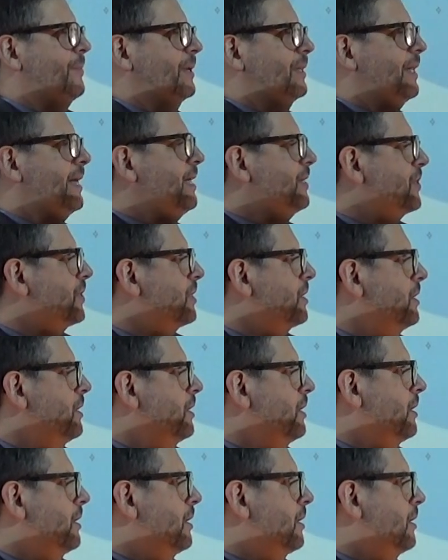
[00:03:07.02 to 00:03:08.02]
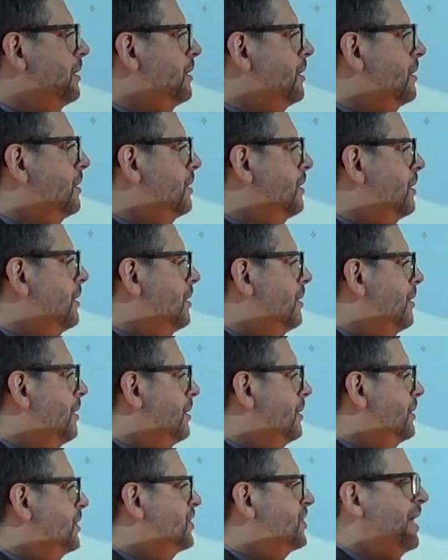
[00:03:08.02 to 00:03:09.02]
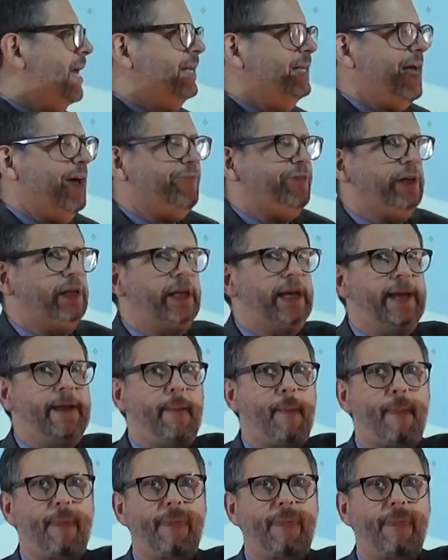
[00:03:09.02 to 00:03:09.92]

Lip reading: at least, to stay indefinitely,